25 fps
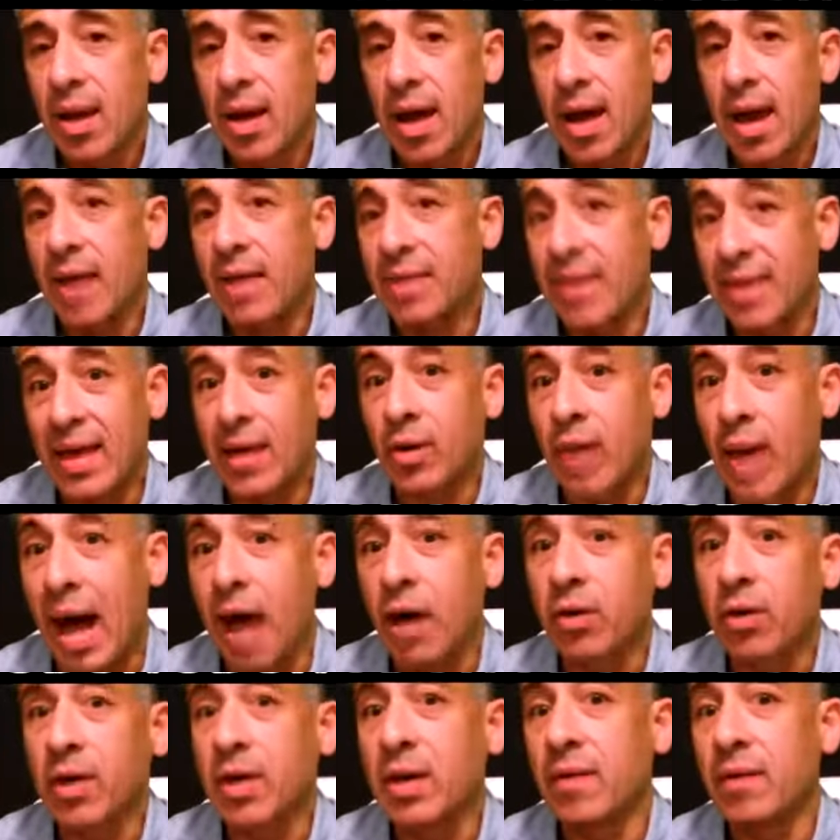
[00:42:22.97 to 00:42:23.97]
And then
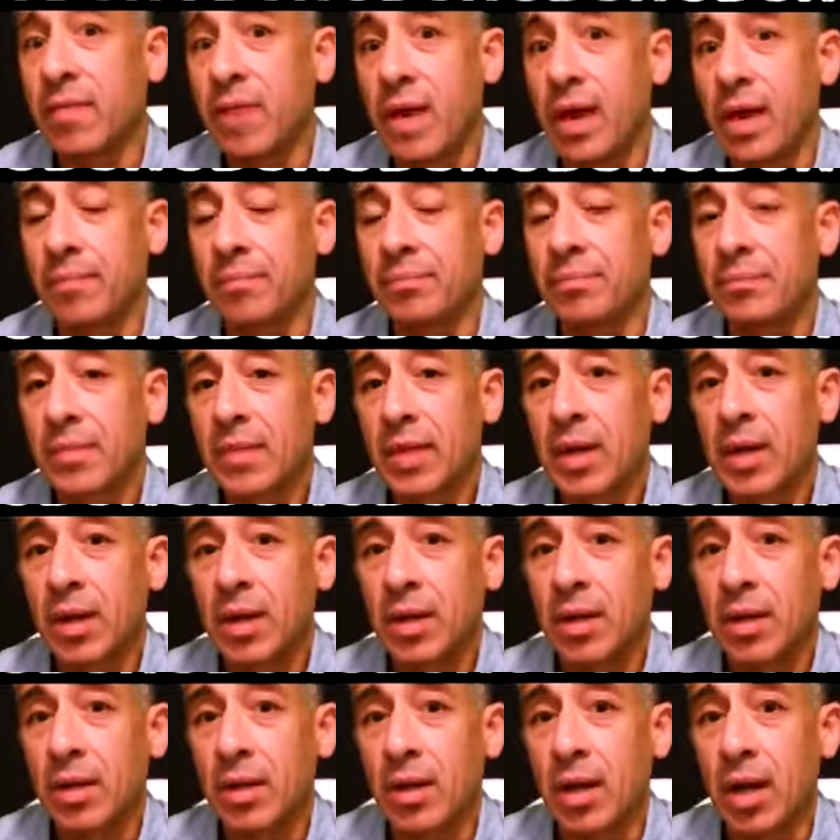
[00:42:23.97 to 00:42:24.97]
I'll give them
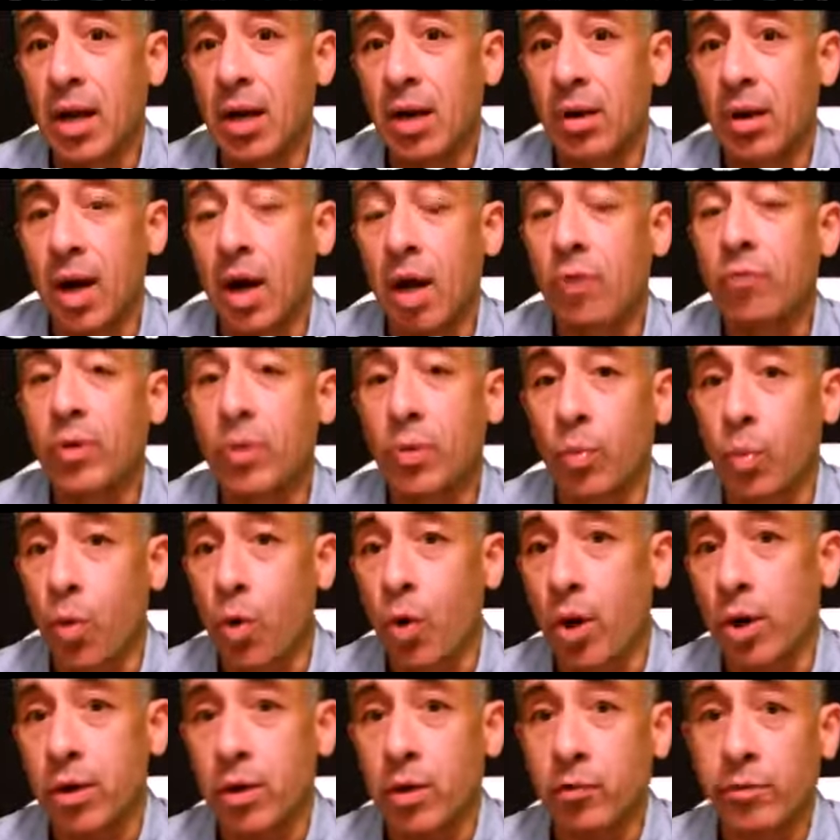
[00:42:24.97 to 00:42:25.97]
you know, a
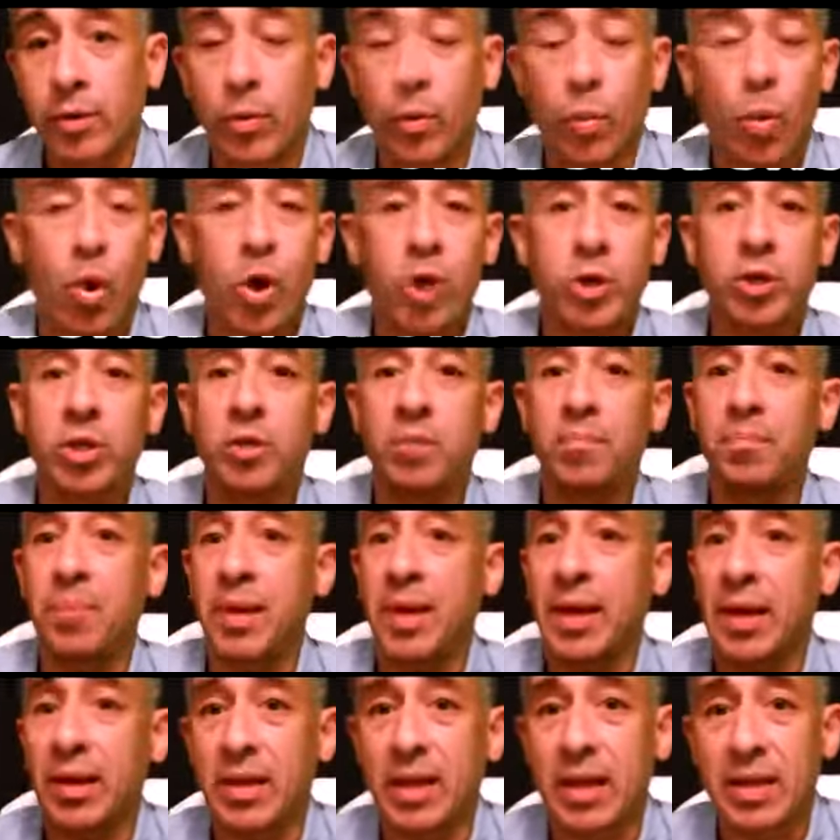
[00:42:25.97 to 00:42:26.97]
reward. A reward could
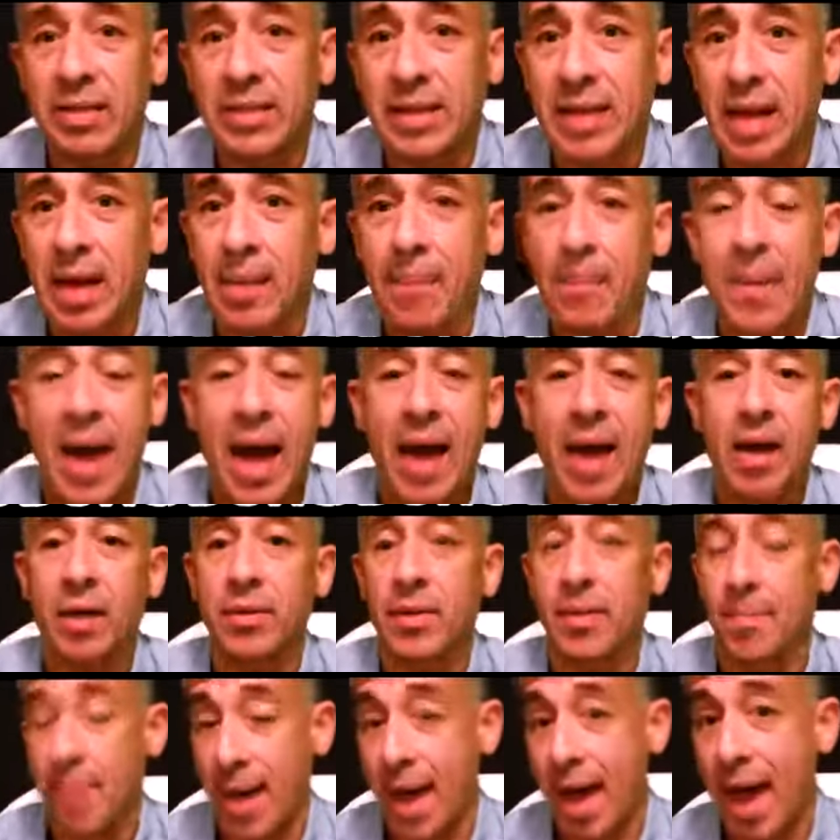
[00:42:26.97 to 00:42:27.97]
be, let's say, a pat on
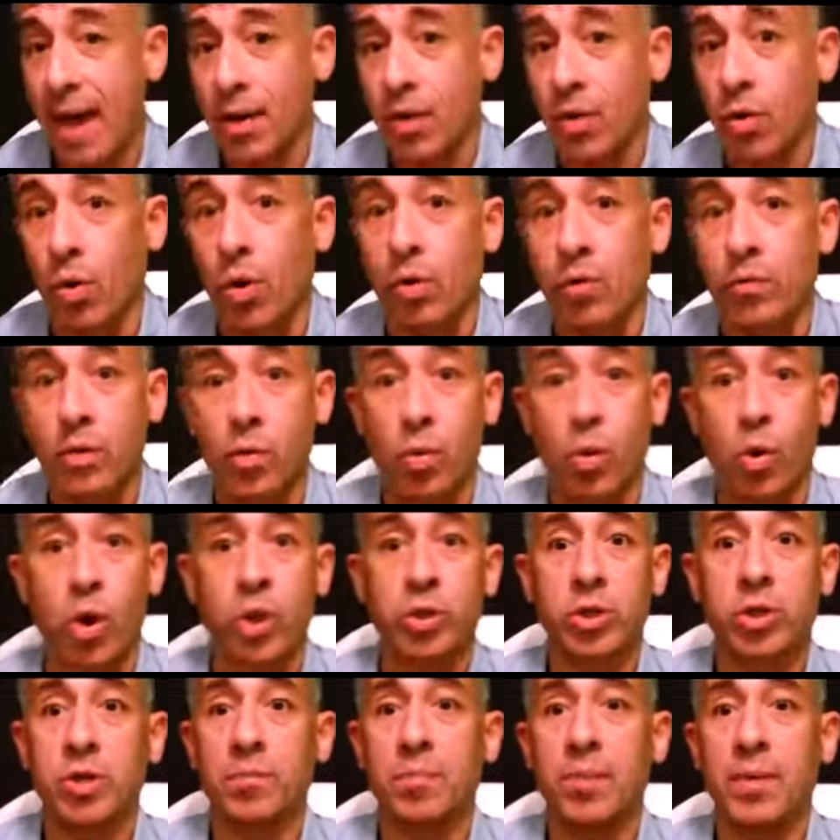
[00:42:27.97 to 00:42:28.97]
the back, or a
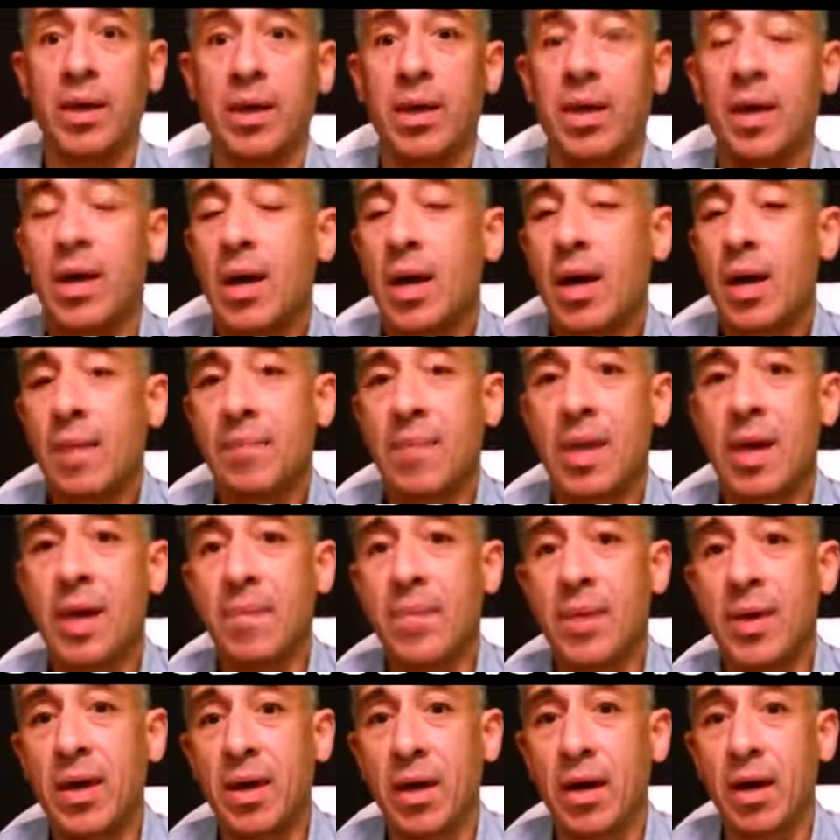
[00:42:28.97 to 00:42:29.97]
reward could be
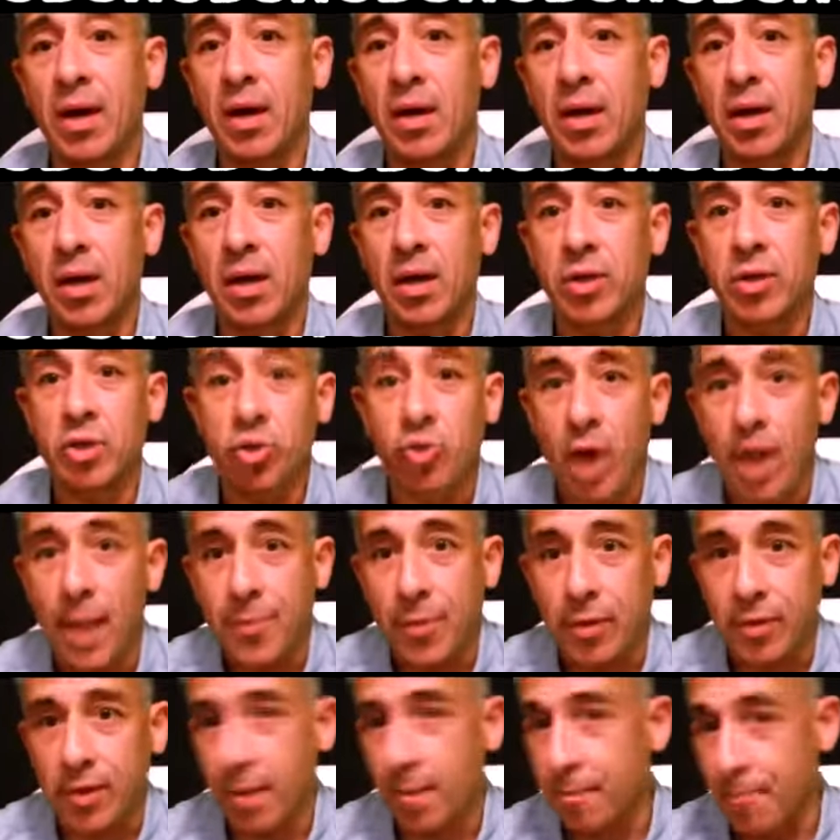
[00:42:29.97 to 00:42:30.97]
maybe a, a stripe
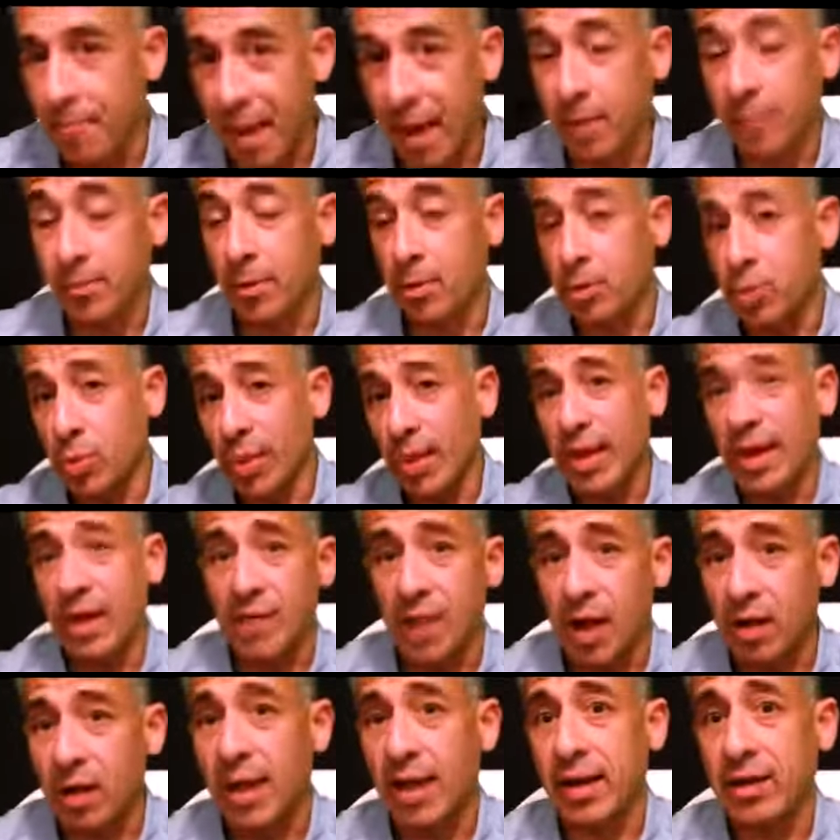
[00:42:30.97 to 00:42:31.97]
on their belt because we give
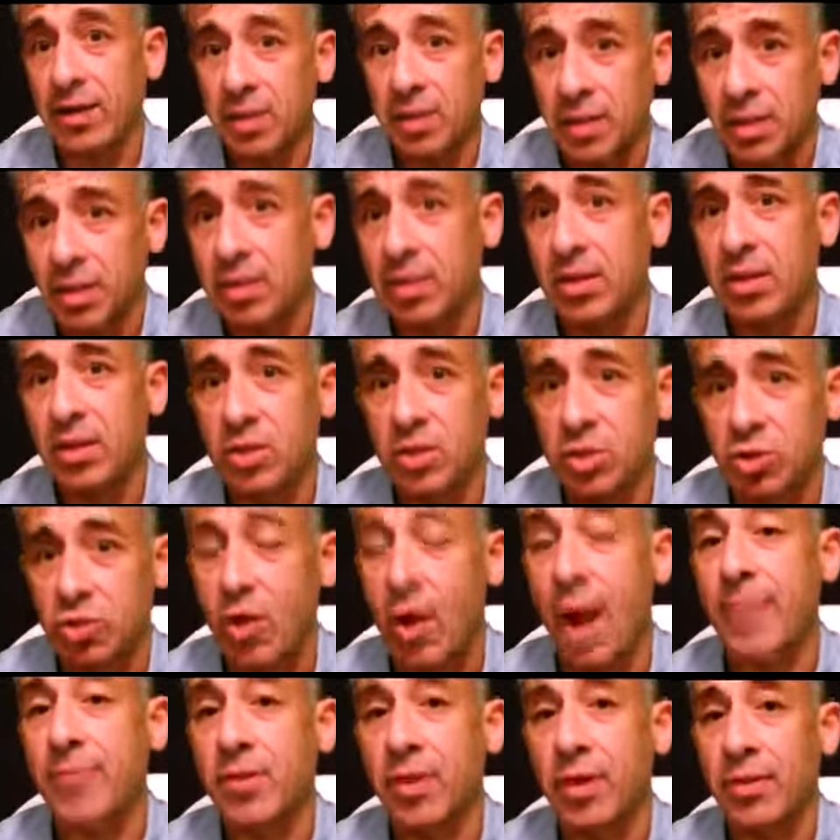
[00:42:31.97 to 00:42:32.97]
out like
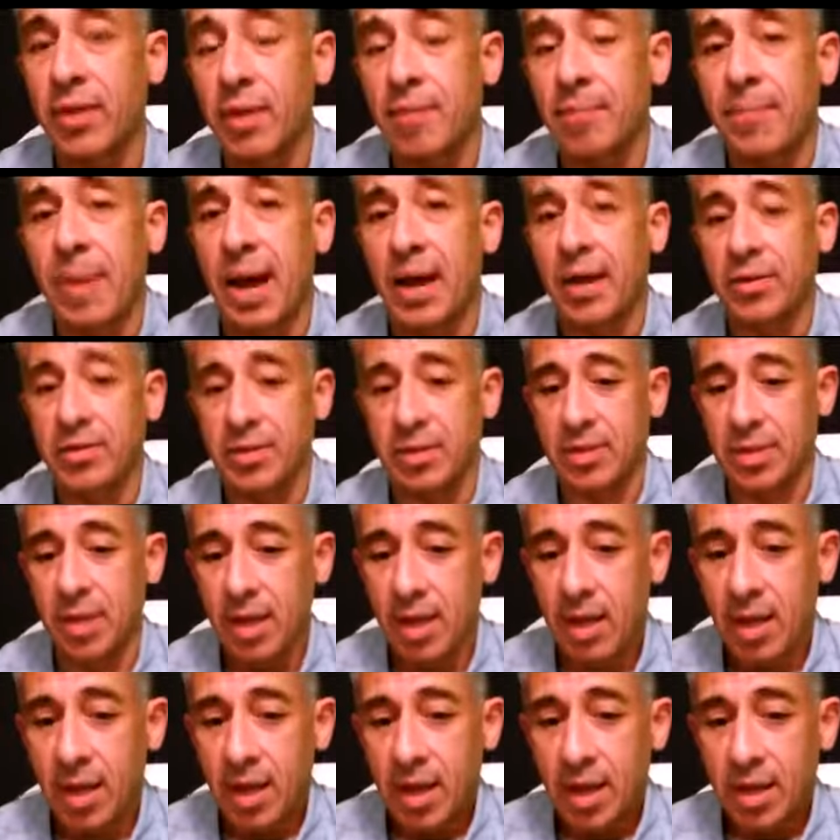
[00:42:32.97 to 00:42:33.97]
stripes on their
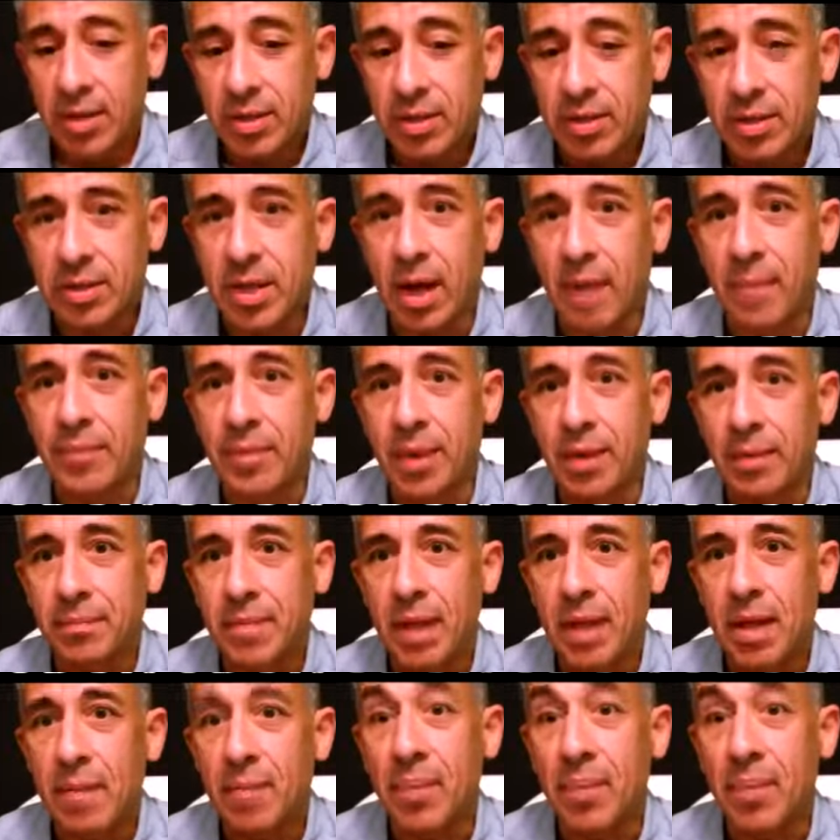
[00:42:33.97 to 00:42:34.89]
belts, something.